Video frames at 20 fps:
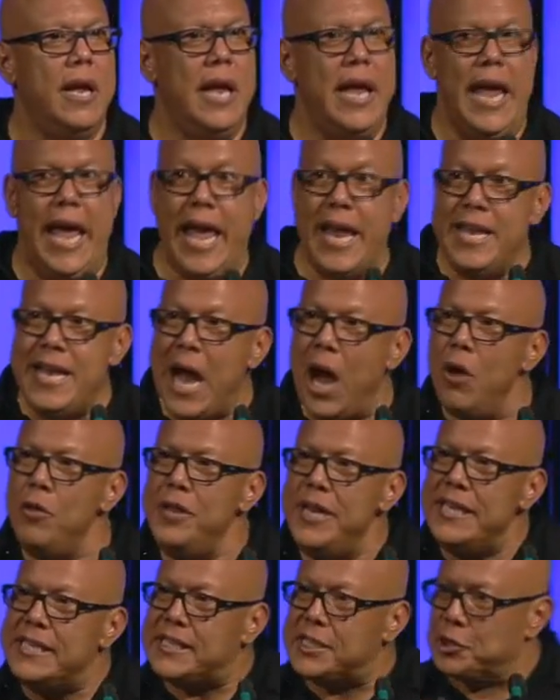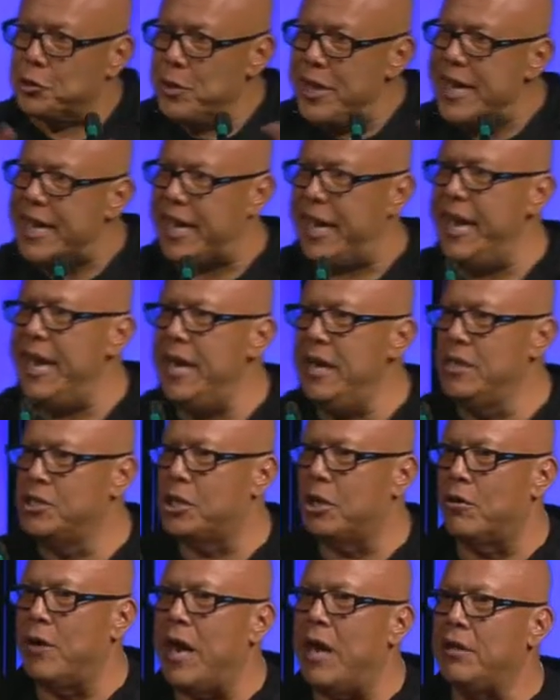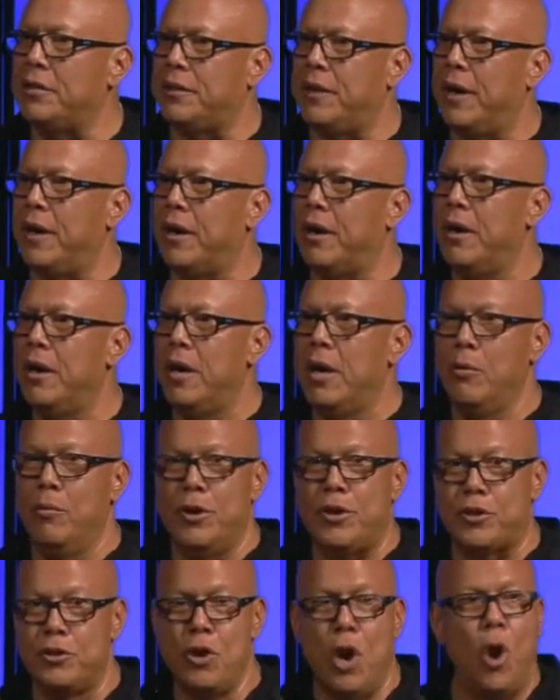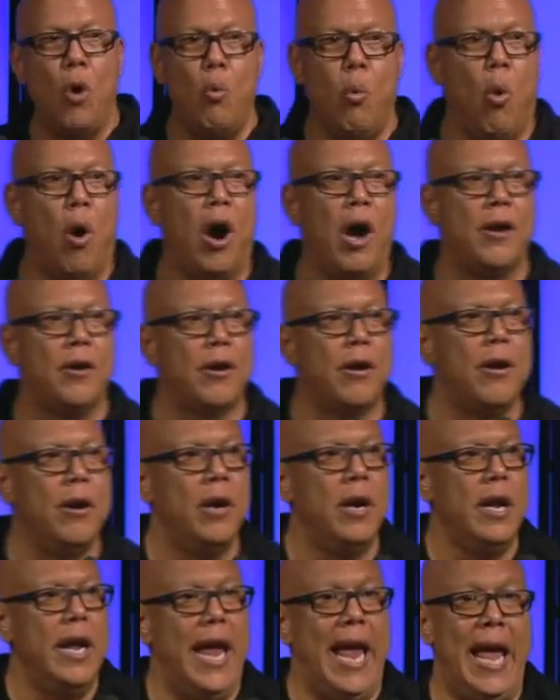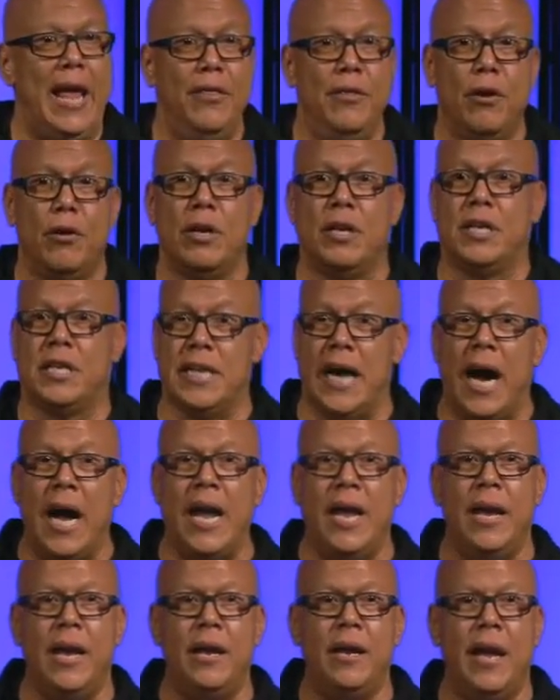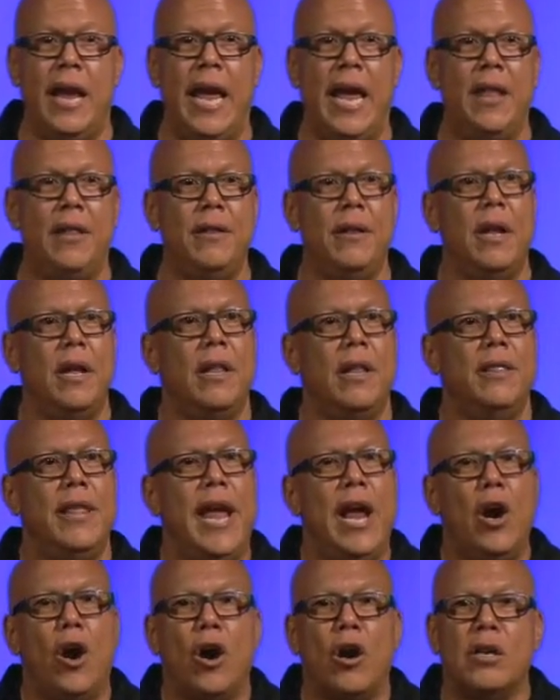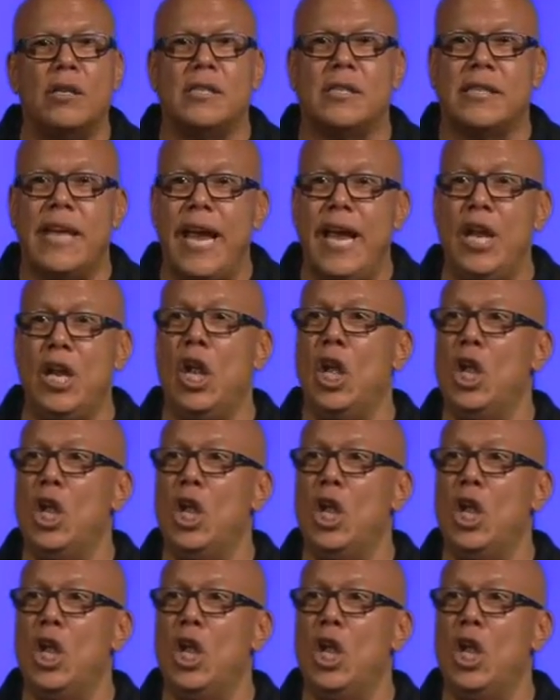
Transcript: And now these three kings are out there with no water and they're dying and they are saying,